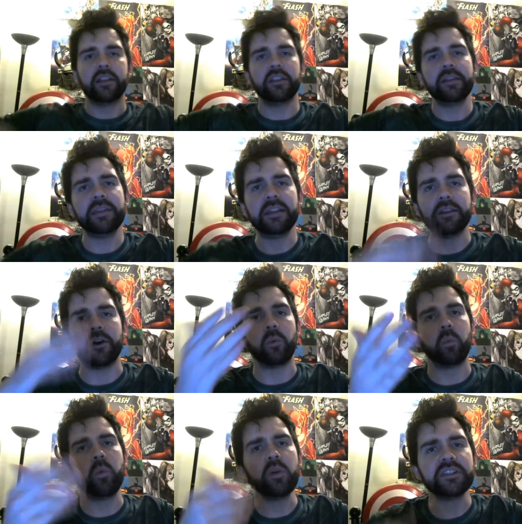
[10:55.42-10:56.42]
Let me know,
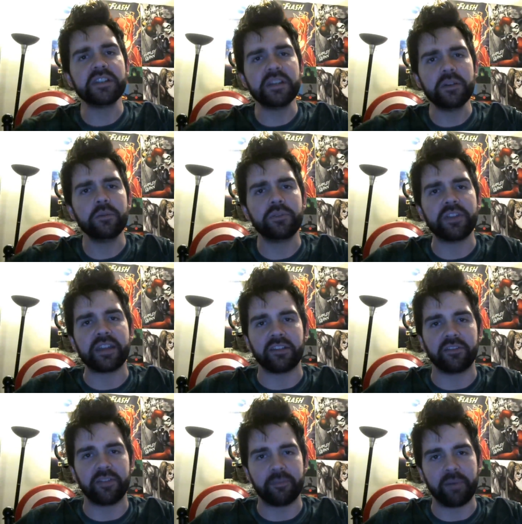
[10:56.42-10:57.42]
what do you think
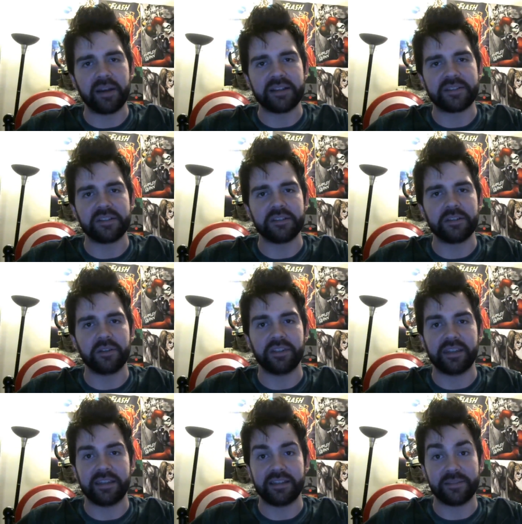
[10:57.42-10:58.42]
of M. Bison? Do you
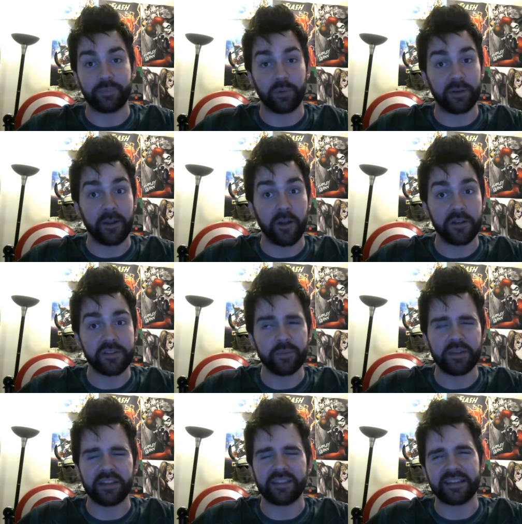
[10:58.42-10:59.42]
think he's pretty
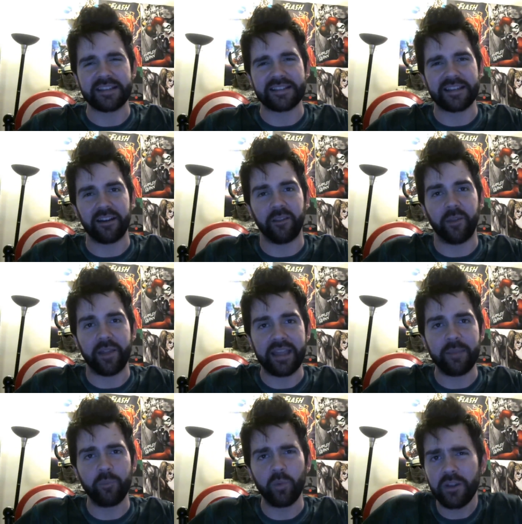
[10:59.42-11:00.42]
awesome? Do you think he's kind of
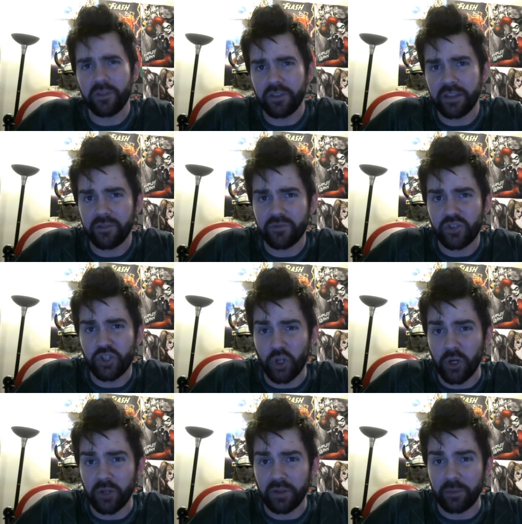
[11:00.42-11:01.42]
lame? What do you think of
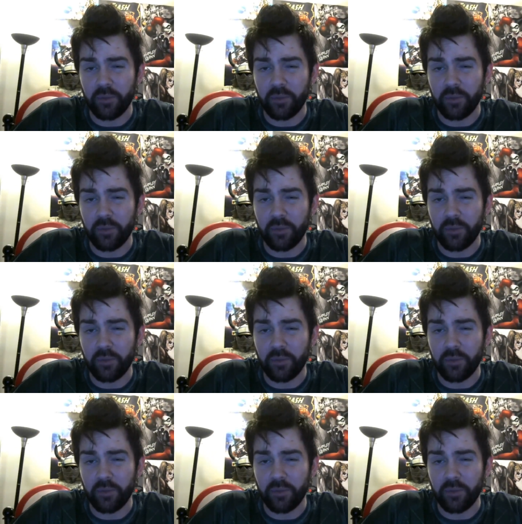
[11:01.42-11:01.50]
Charlie?